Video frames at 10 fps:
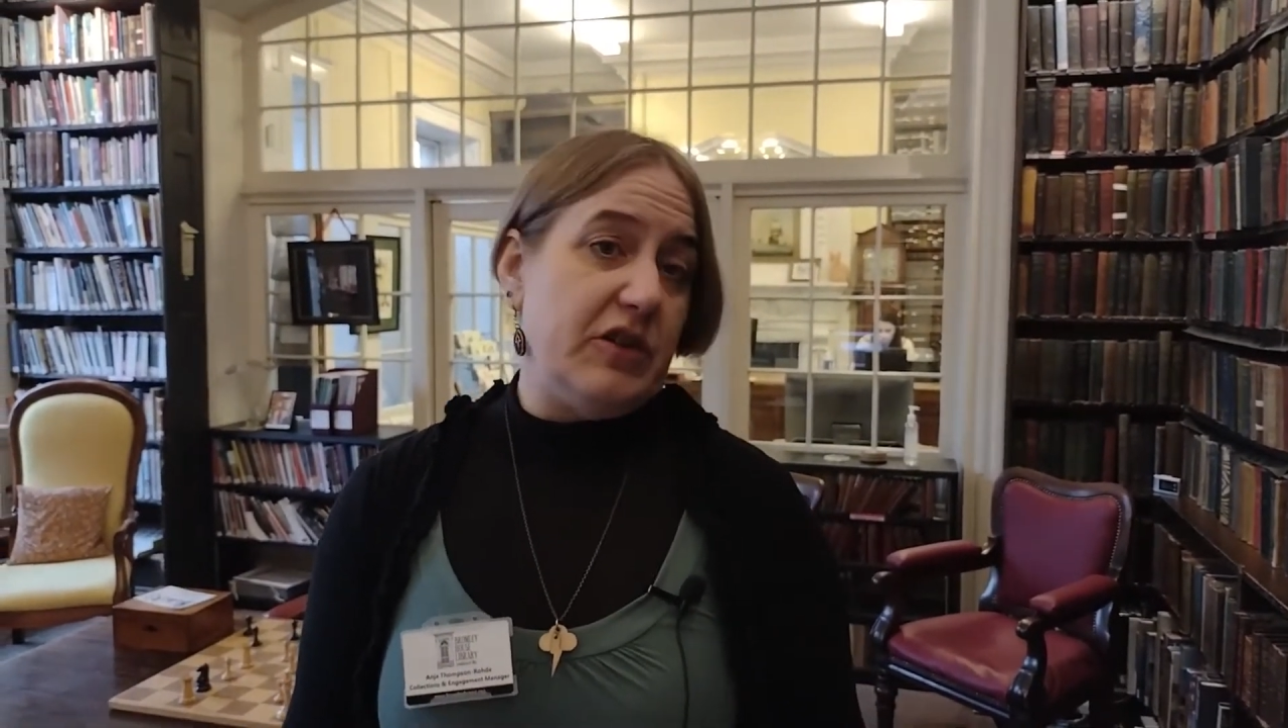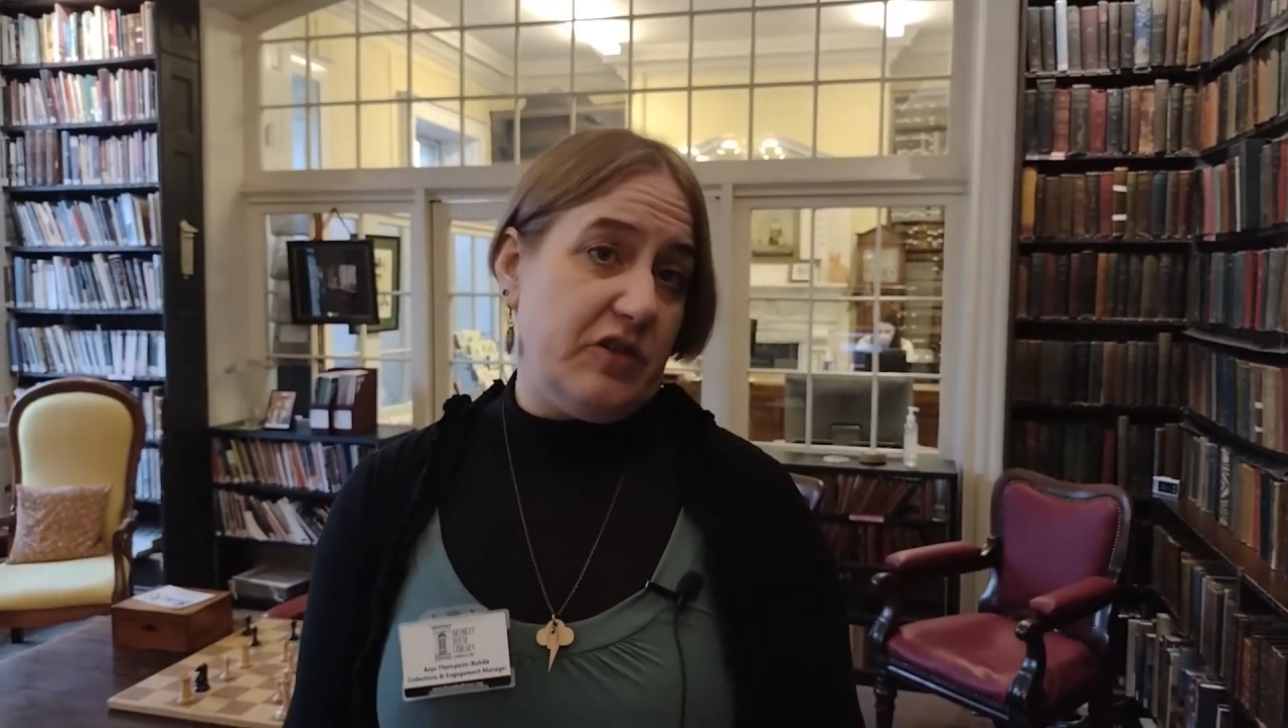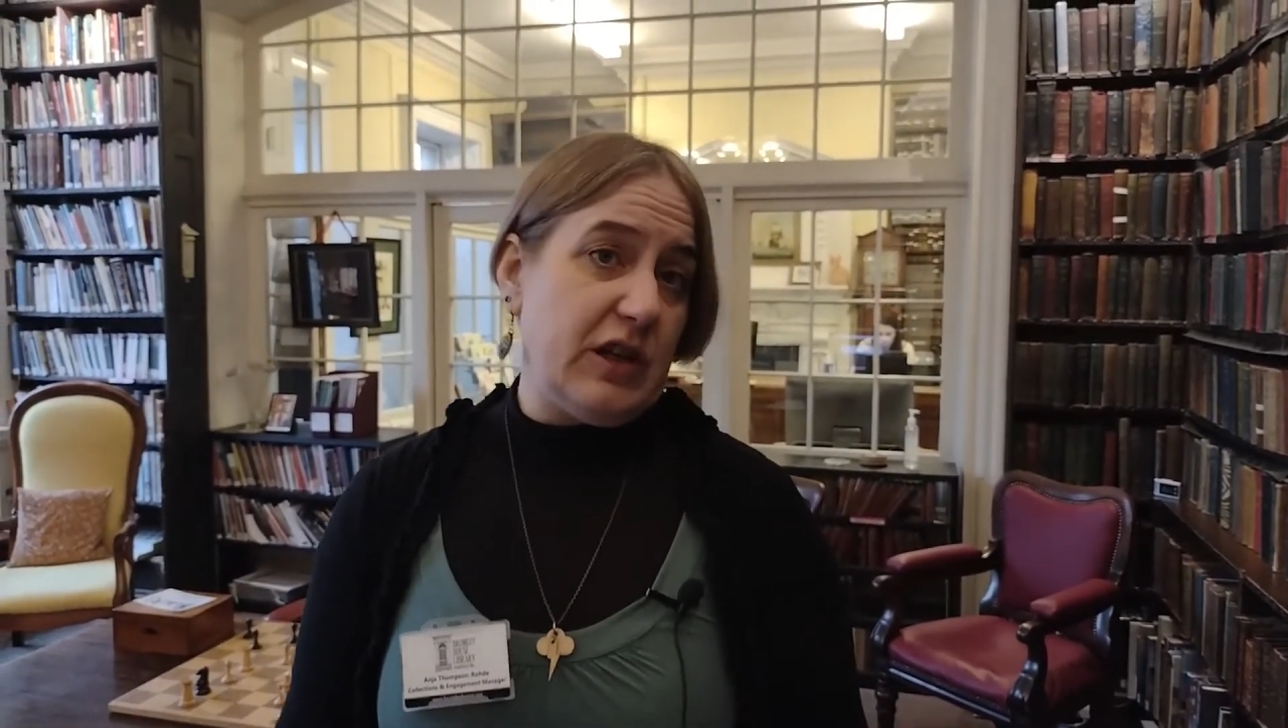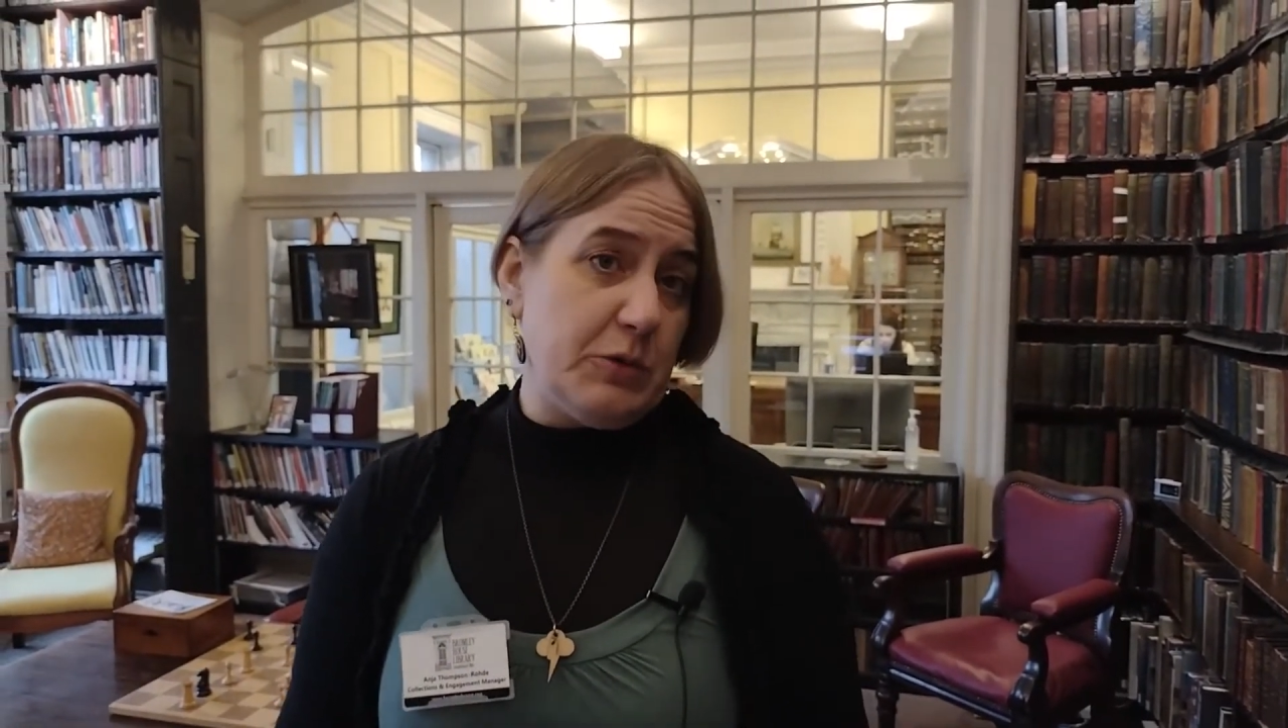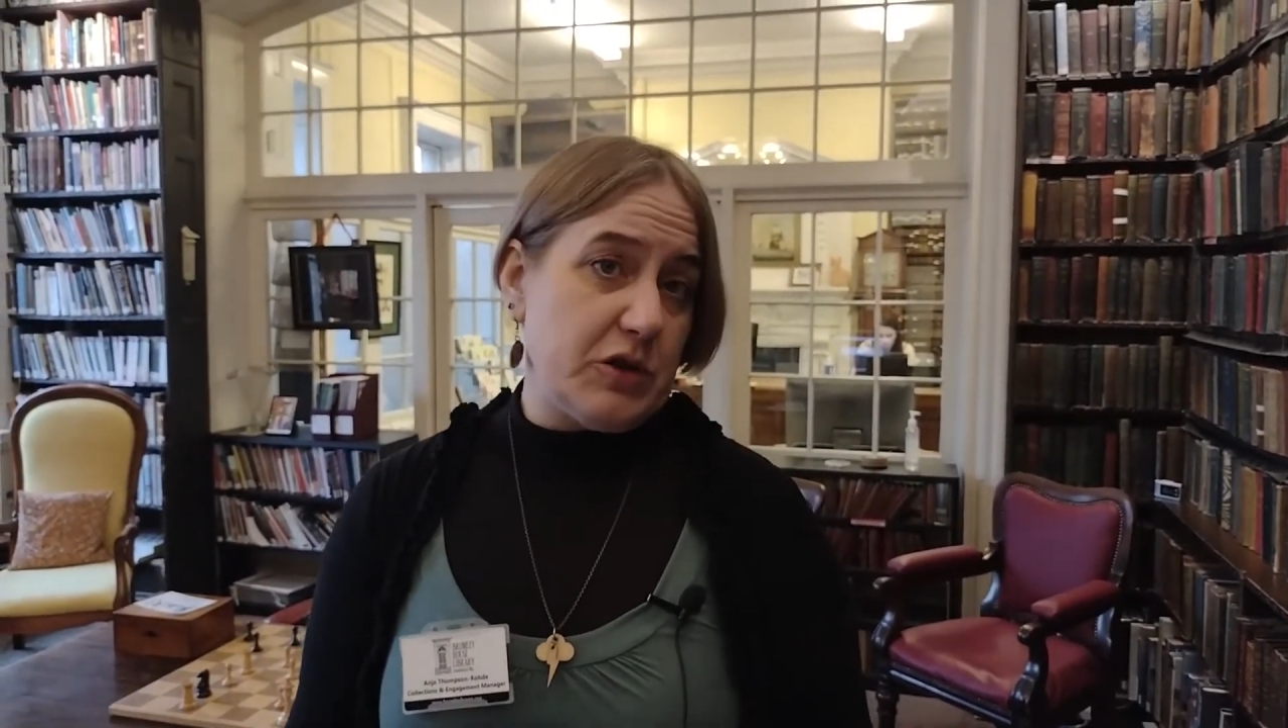
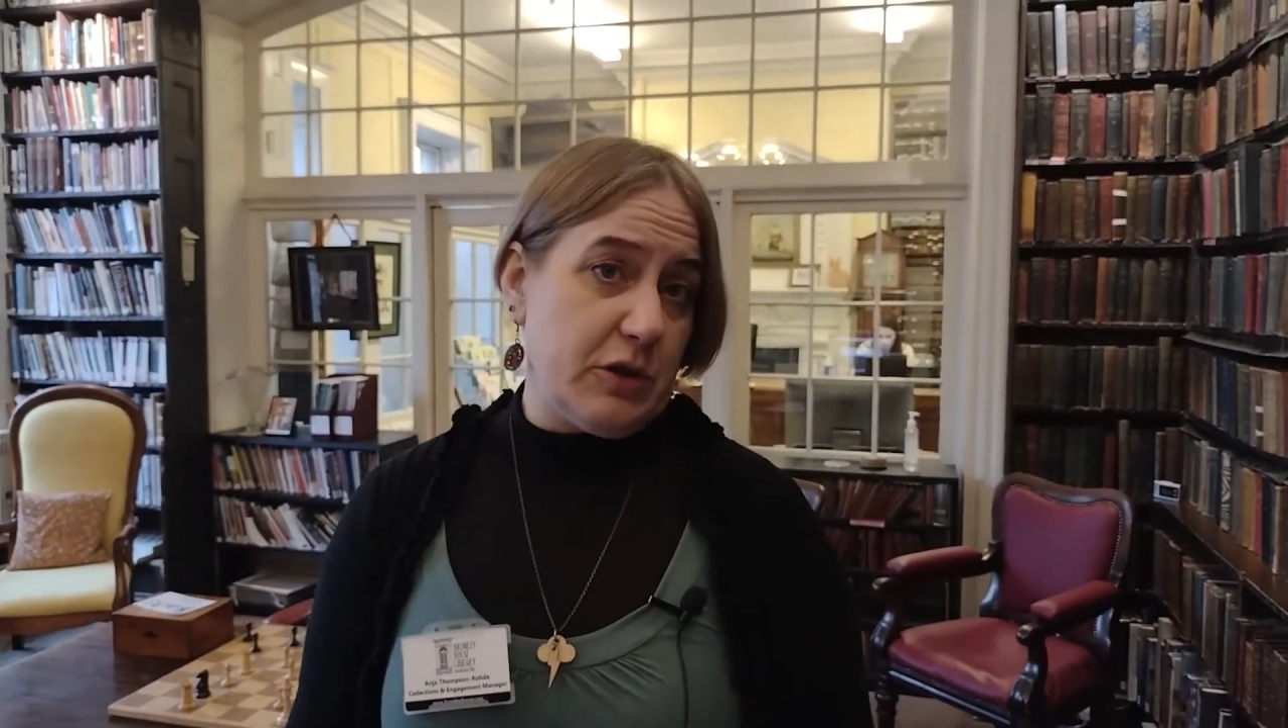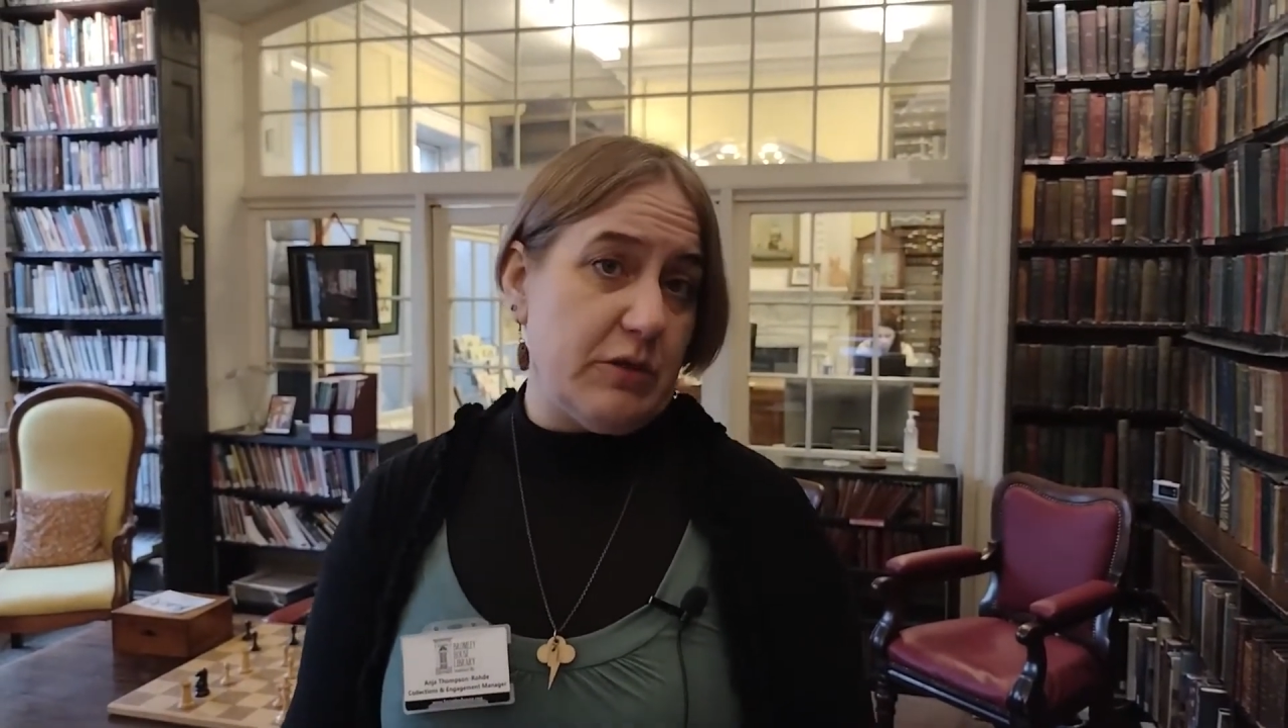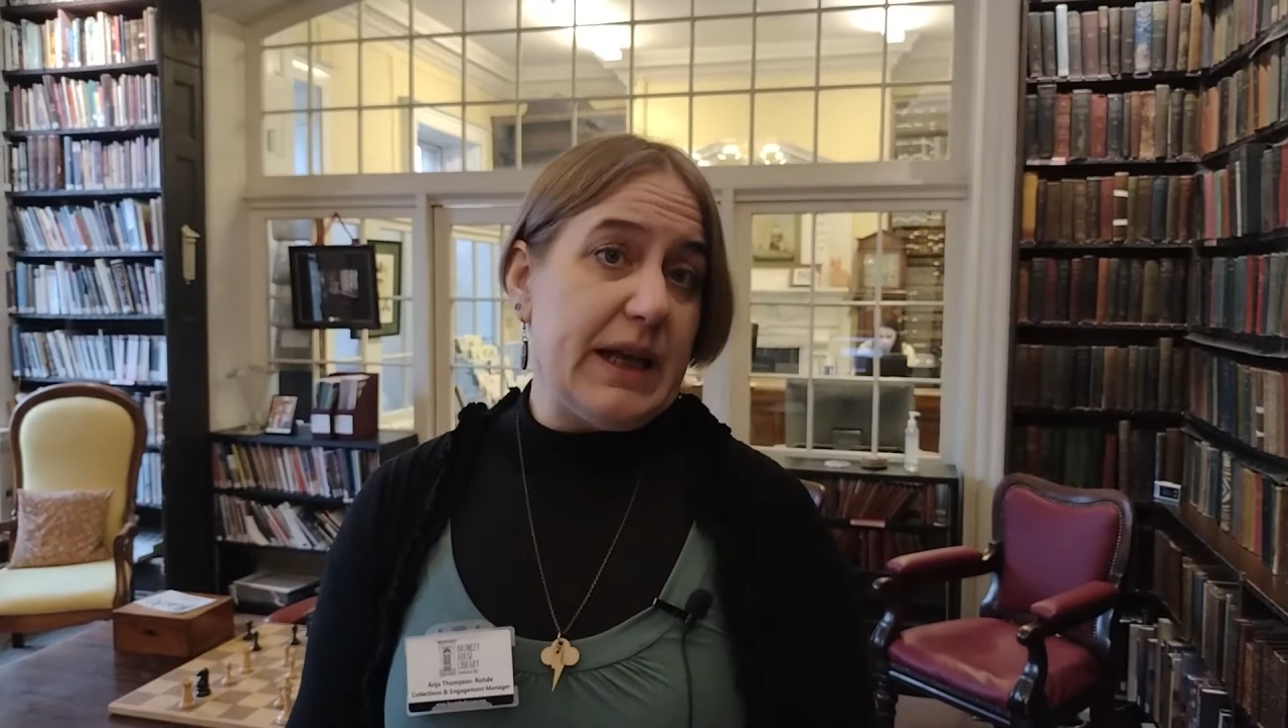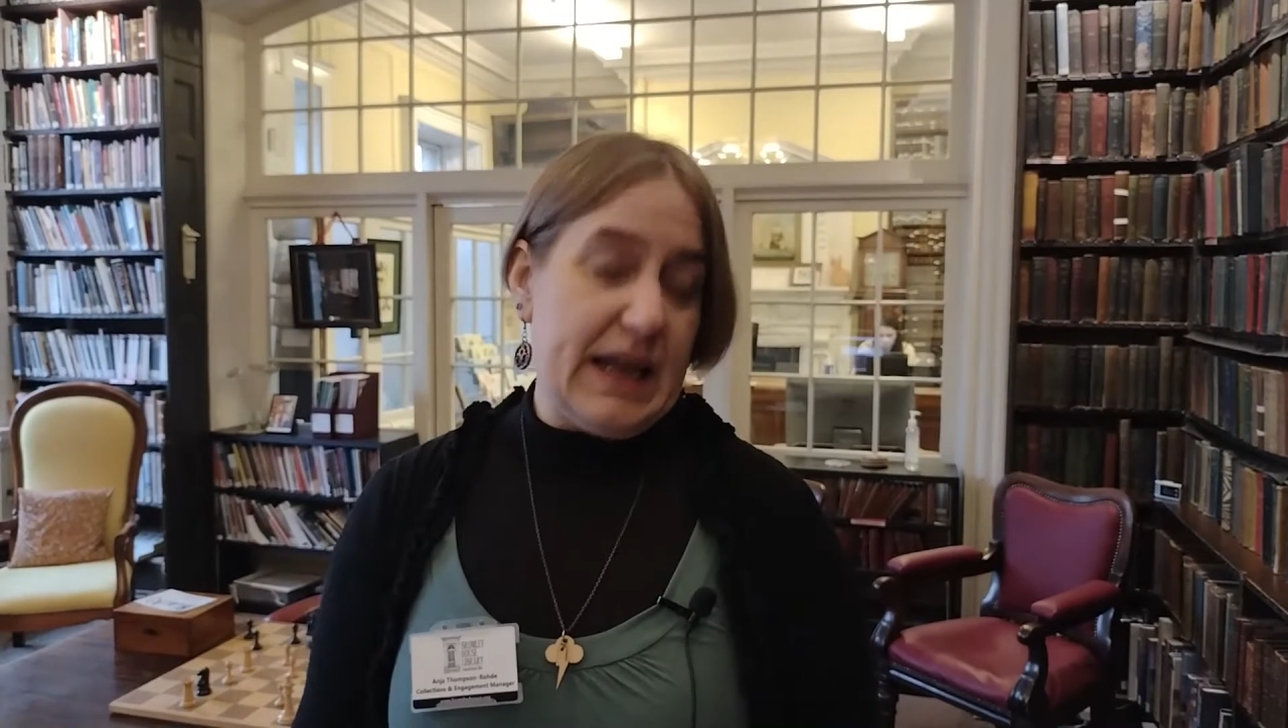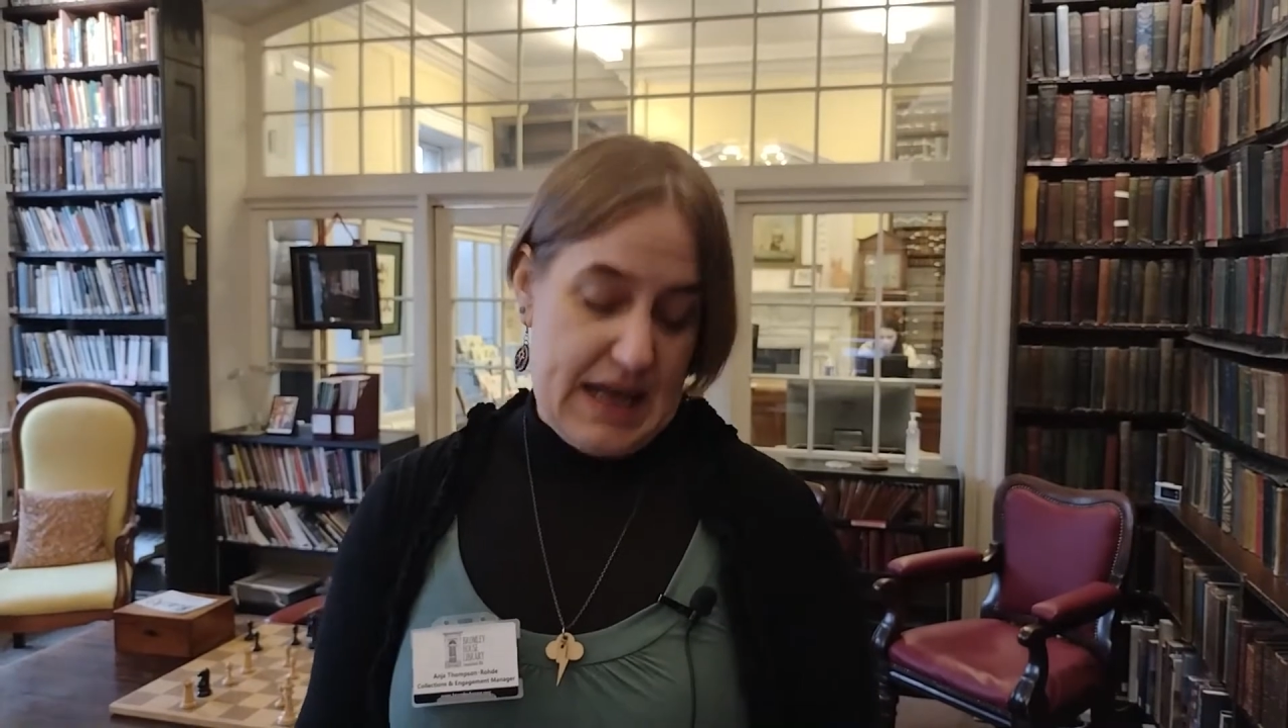distinguished career